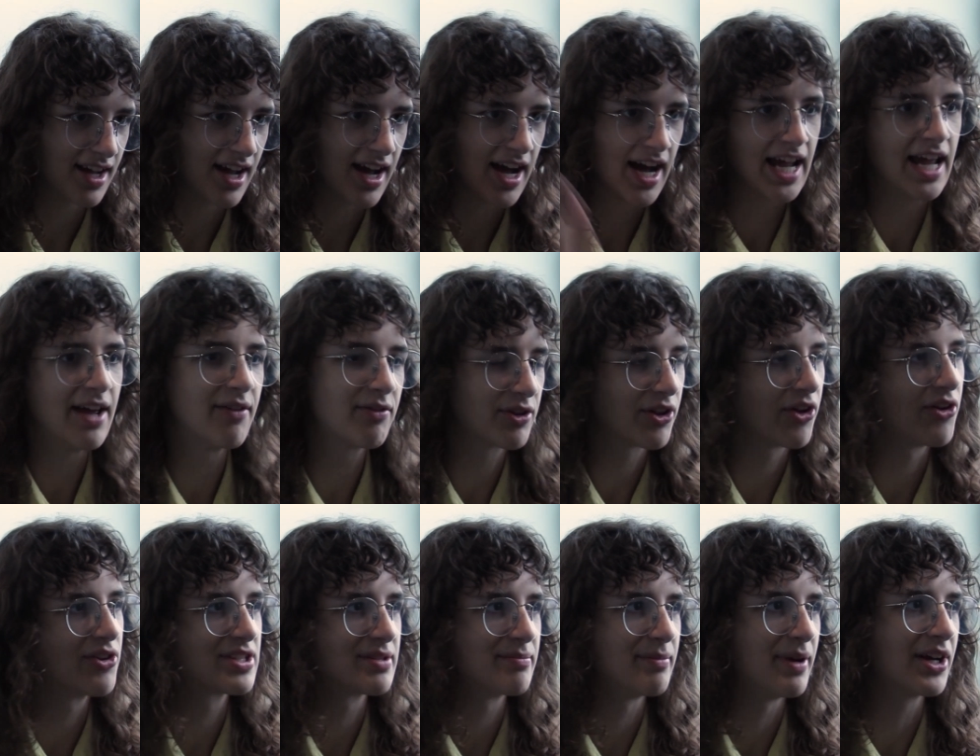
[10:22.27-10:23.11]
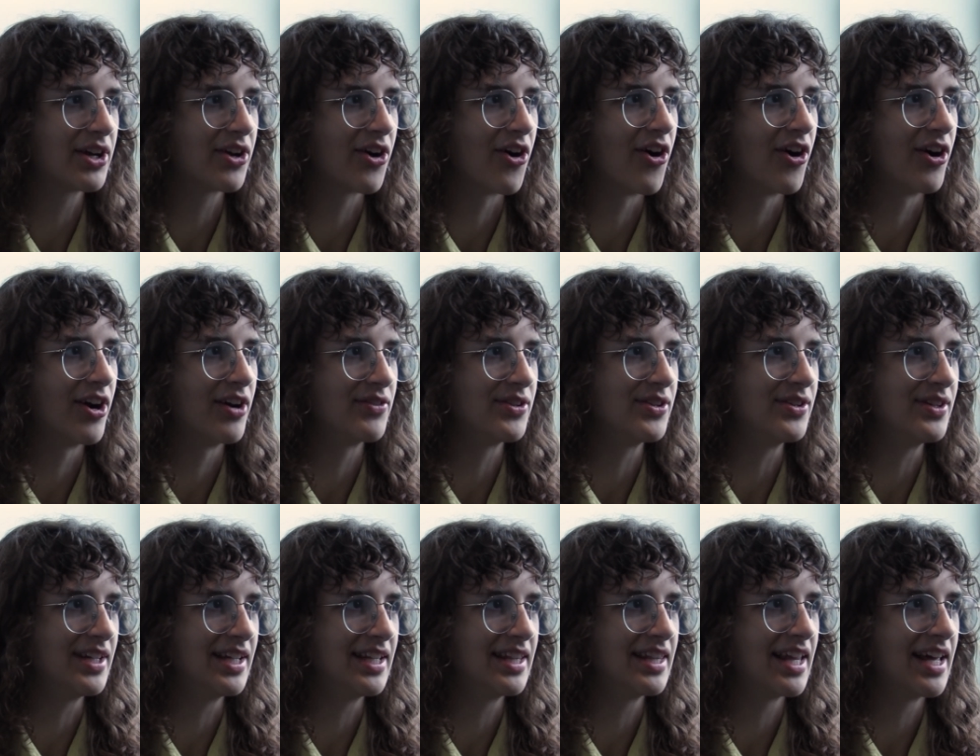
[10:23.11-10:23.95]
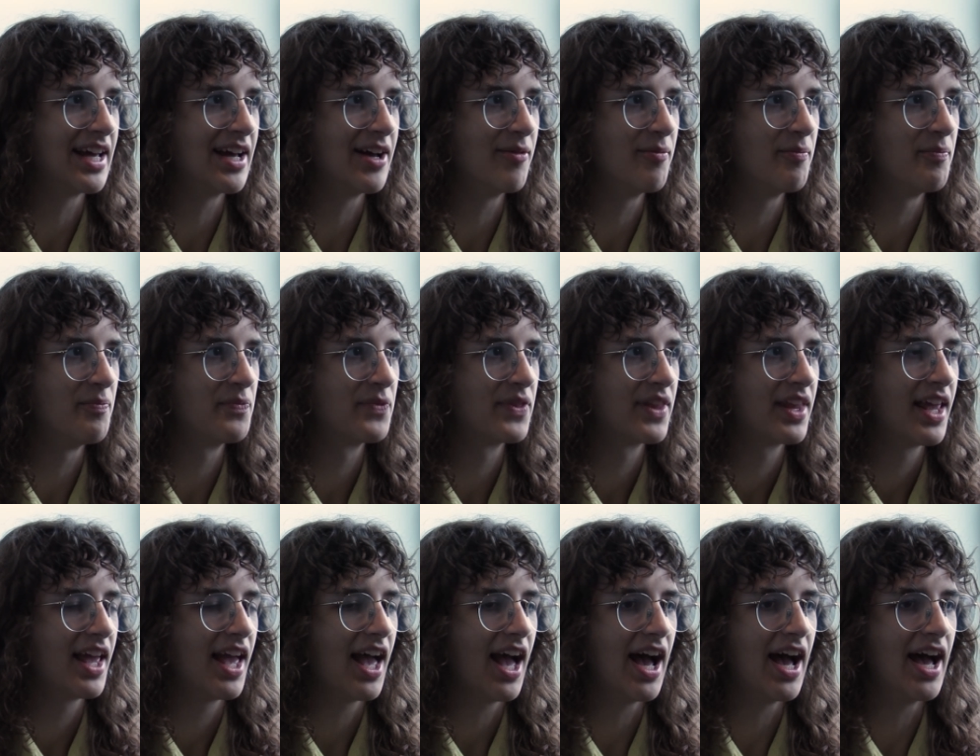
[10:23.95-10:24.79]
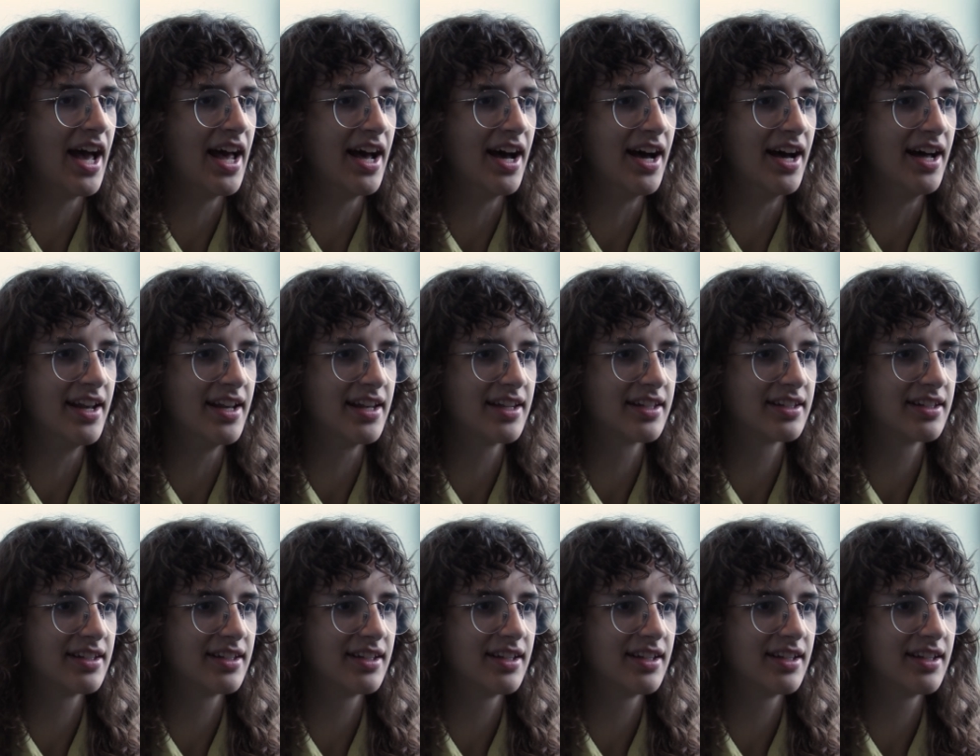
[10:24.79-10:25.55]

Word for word: I have clothes in my car if you need them. And